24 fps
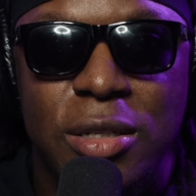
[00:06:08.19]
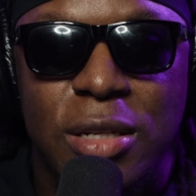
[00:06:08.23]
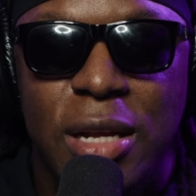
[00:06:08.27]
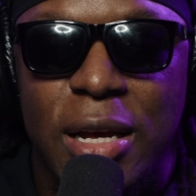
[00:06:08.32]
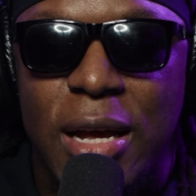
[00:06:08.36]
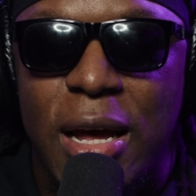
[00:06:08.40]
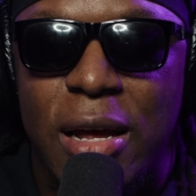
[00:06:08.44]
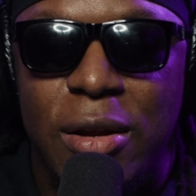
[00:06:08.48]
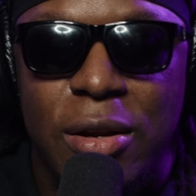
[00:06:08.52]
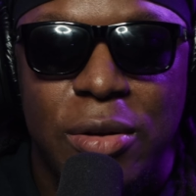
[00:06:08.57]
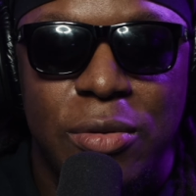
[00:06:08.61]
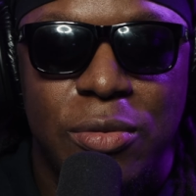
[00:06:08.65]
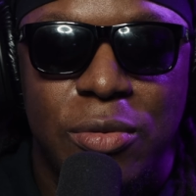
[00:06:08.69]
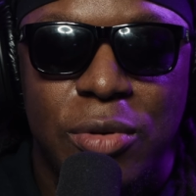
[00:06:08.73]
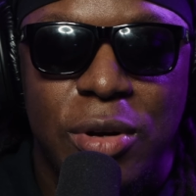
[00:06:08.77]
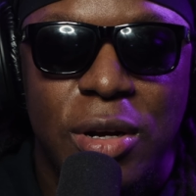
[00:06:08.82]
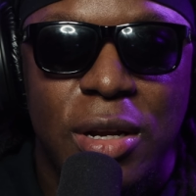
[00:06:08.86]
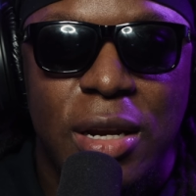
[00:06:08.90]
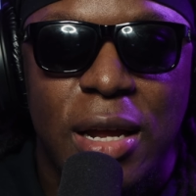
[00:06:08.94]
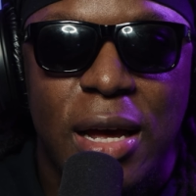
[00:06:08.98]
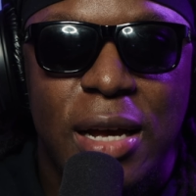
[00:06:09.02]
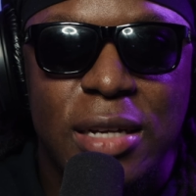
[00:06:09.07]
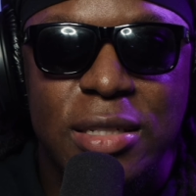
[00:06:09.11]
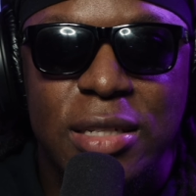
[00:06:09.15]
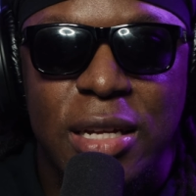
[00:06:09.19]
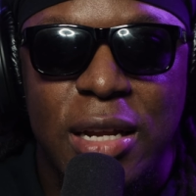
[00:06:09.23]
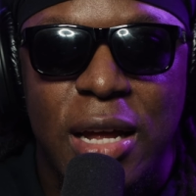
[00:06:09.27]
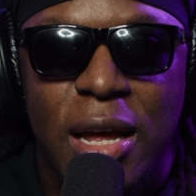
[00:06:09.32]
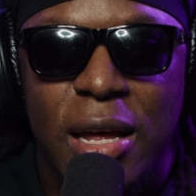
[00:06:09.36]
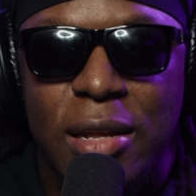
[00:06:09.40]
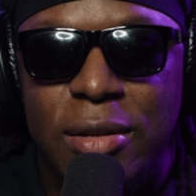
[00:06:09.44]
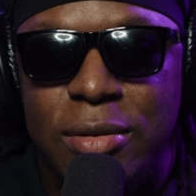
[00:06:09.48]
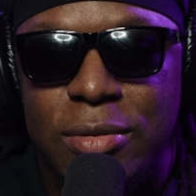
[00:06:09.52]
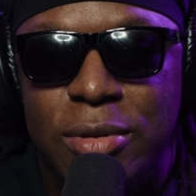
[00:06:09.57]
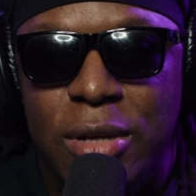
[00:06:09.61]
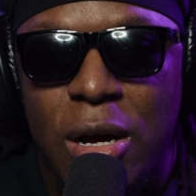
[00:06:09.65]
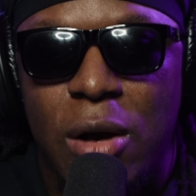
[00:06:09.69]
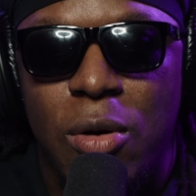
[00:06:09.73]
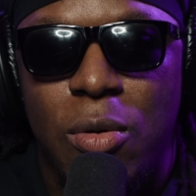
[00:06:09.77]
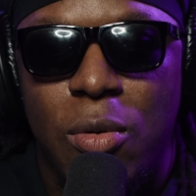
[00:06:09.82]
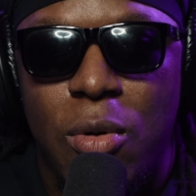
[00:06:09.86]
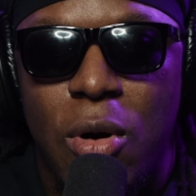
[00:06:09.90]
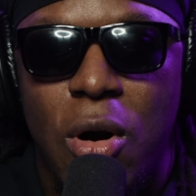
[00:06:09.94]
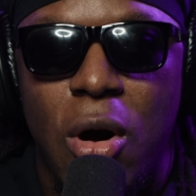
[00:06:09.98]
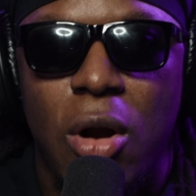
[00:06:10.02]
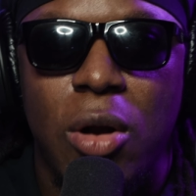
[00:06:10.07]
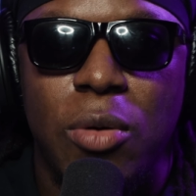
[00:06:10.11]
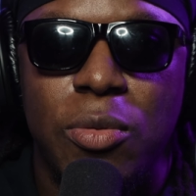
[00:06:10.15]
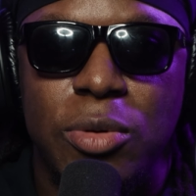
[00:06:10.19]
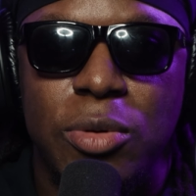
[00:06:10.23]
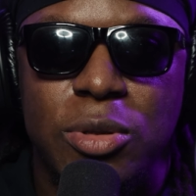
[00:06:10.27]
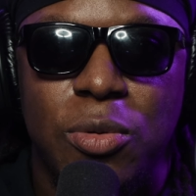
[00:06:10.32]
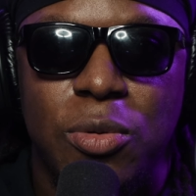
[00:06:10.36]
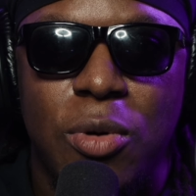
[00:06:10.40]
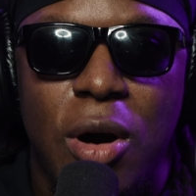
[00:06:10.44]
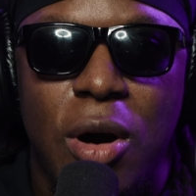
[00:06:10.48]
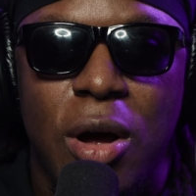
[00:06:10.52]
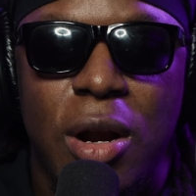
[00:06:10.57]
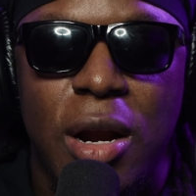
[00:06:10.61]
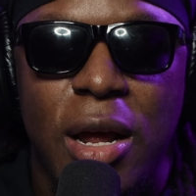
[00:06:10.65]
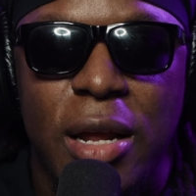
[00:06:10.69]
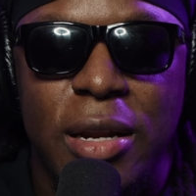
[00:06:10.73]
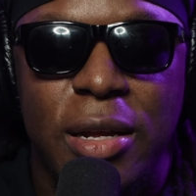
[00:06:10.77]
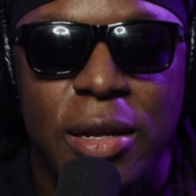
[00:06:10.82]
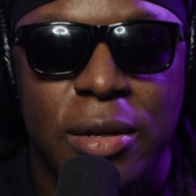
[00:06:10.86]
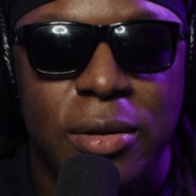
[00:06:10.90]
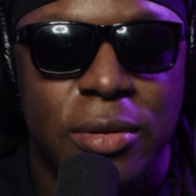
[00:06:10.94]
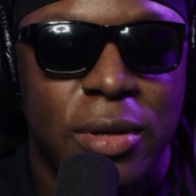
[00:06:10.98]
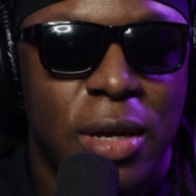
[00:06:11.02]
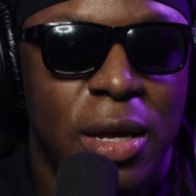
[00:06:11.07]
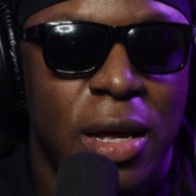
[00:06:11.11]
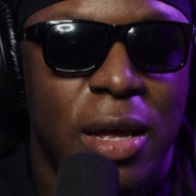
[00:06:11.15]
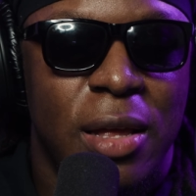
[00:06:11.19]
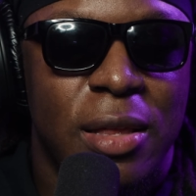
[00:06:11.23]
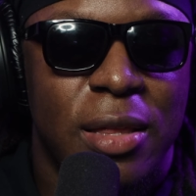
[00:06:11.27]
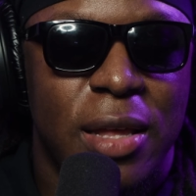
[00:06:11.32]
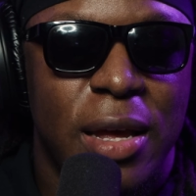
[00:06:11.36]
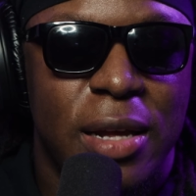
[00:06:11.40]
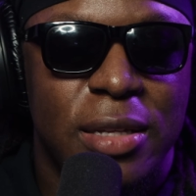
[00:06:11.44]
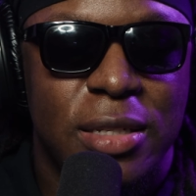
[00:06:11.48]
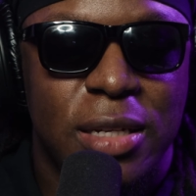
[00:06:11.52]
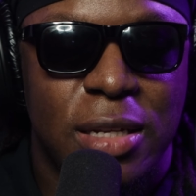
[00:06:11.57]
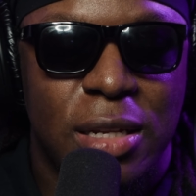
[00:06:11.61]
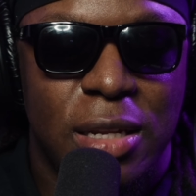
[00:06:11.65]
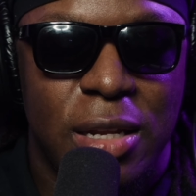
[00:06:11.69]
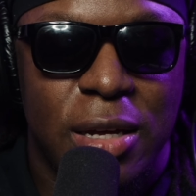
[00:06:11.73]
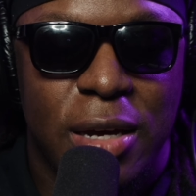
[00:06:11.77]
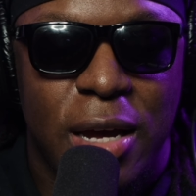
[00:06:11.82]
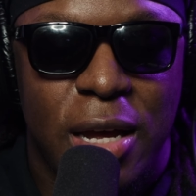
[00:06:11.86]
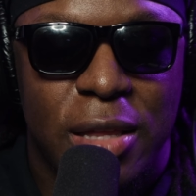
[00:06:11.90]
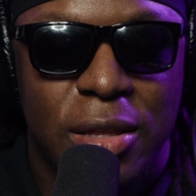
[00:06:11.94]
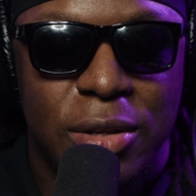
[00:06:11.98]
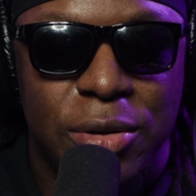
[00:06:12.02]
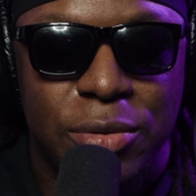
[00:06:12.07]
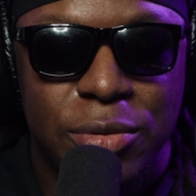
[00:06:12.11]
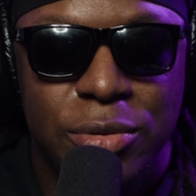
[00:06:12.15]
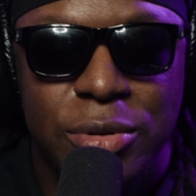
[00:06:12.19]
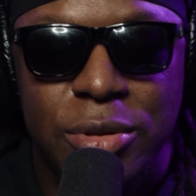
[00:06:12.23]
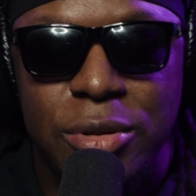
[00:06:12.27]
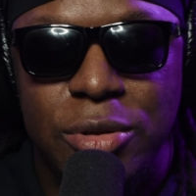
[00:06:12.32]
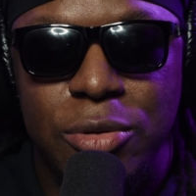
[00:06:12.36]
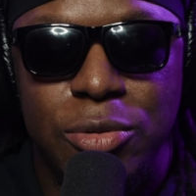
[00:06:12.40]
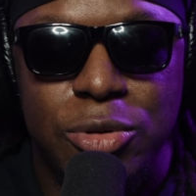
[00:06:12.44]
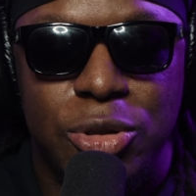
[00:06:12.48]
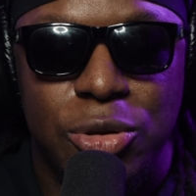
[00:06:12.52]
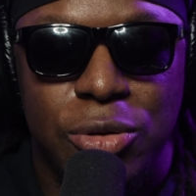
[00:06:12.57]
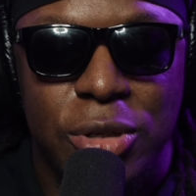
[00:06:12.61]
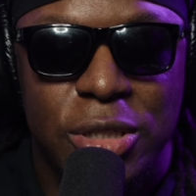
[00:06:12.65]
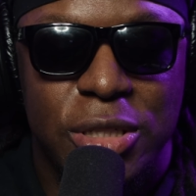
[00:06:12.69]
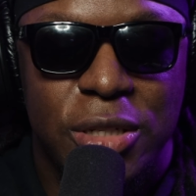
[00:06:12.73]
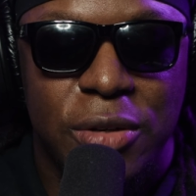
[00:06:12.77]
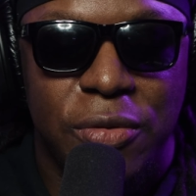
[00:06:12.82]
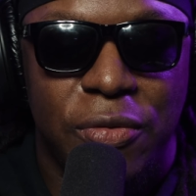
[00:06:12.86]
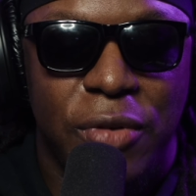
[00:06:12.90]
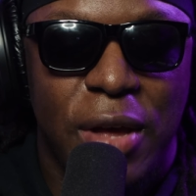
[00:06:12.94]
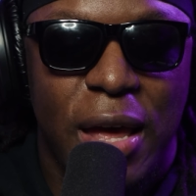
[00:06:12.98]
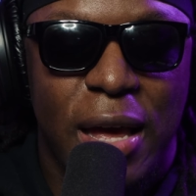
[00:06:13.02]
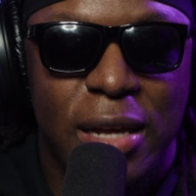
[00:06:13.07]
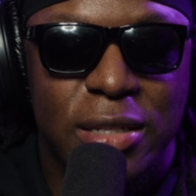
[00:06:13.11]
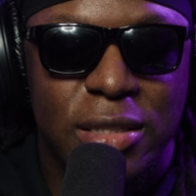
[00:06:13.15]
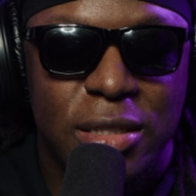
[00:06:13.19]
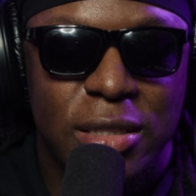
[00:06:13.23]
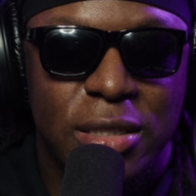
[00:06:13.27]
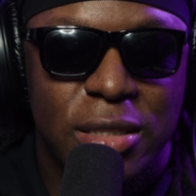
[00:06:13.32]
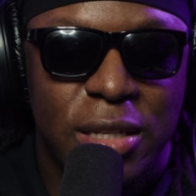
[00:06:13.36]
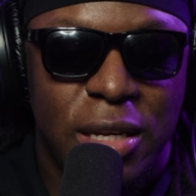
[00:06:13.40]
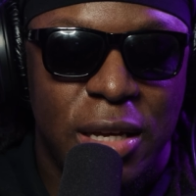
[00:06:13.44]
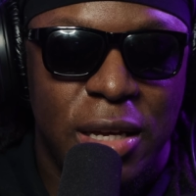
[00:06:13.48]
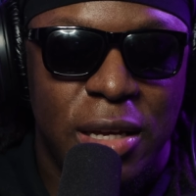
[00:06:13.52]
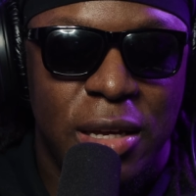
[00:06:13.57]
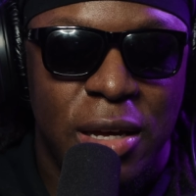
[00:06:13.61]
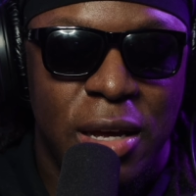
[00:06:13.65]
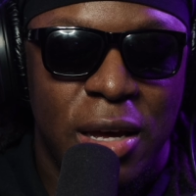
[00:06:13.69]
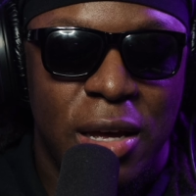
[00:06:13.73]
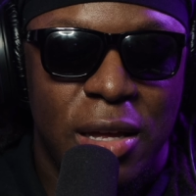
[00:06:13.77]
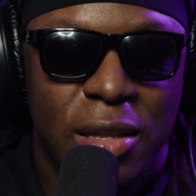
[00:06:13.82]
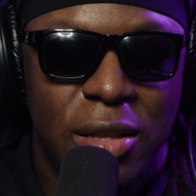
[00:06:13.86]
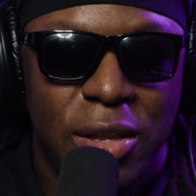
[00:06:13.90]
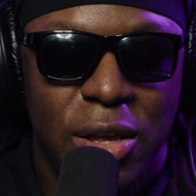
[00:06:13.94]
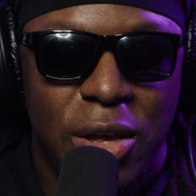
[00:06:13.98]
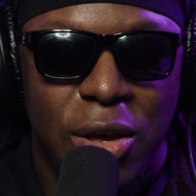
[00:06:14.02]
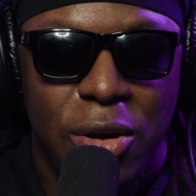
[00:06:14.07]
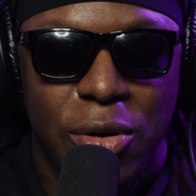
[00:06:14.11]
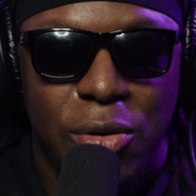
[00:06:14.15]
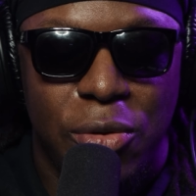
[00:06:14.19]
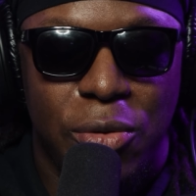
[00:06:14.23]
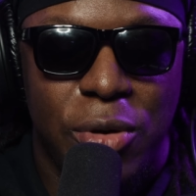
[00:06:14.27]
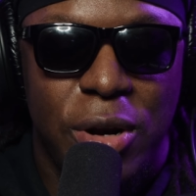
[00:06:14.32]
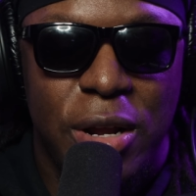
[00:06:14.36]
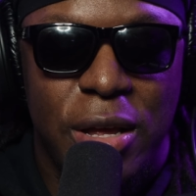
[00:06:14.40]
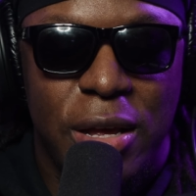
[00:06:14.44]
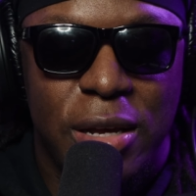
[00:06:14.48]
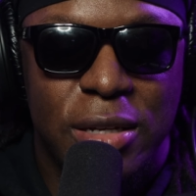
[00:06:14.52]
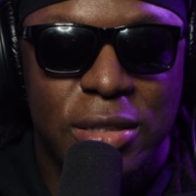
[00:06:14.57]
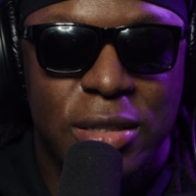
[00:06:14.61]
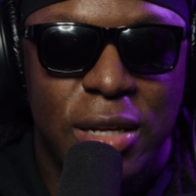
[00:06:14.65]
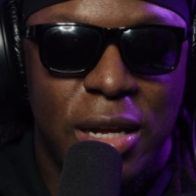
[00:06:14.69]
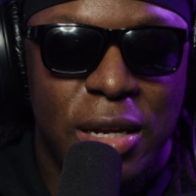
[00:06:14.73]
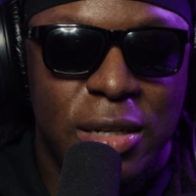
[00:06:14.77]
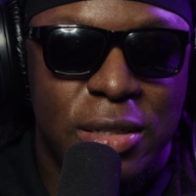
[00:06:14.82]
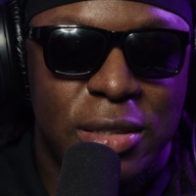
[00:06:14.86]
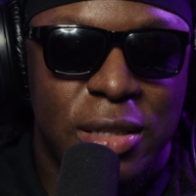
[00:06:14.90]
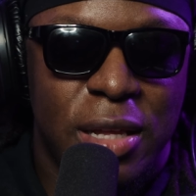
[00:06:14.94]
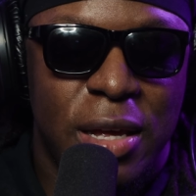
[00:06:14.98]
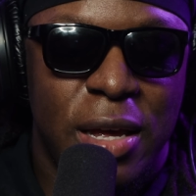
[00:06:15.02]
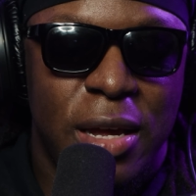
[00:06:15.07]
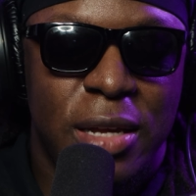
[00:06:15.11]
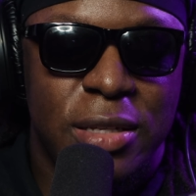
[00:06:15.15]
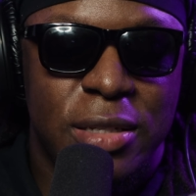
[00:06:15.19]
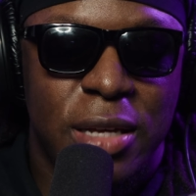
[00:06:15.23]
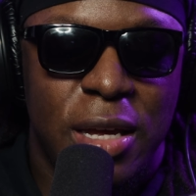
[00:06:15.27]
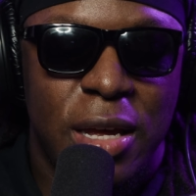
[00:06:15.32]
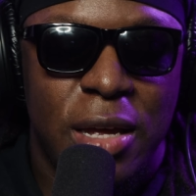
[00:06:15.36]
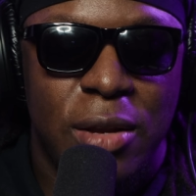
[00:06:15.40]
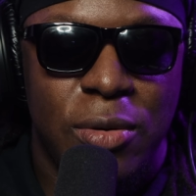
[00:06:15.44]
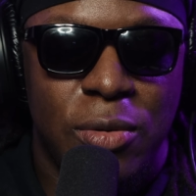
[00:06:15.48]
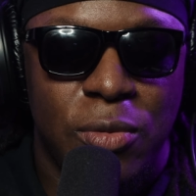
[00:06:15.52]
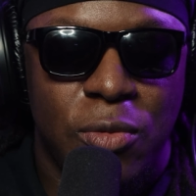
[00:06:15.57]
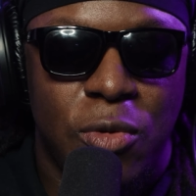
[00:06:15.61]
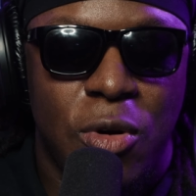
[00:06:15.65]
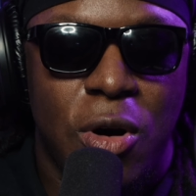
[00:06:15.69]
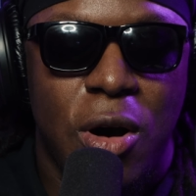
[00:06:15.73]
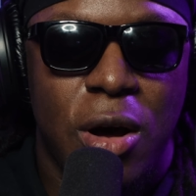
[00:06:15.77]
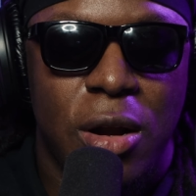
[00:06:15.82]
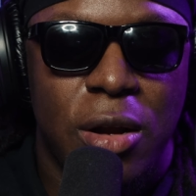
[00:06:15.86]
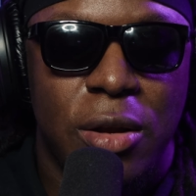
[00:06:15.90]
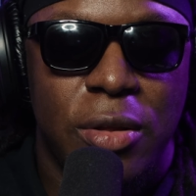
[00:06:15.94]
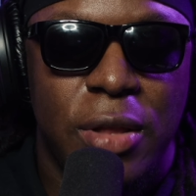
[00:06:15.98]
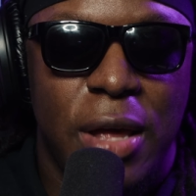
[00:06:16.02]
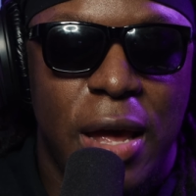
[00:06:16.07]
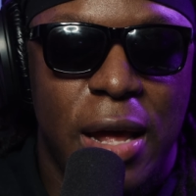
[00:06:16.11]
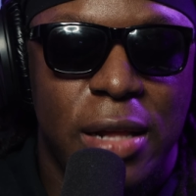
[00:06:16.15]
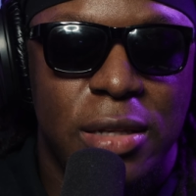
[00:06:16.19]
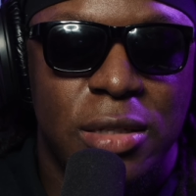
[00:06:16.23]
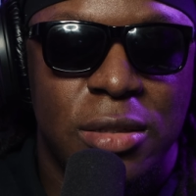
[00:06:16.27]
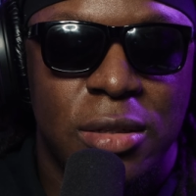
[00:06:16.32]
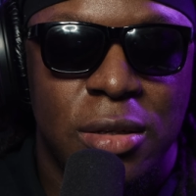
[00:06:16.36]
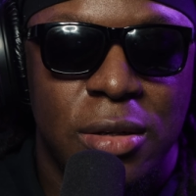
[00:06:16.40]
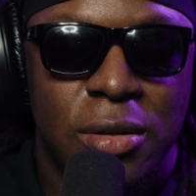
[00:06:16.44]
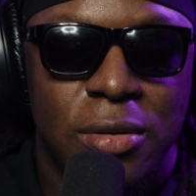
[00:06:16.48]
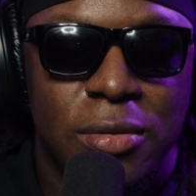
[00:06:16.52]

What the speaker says: Like, I didn't realize that. I thought water was water. I didn't think to look at the nutrition facts and see the ingredients. There's things in water that's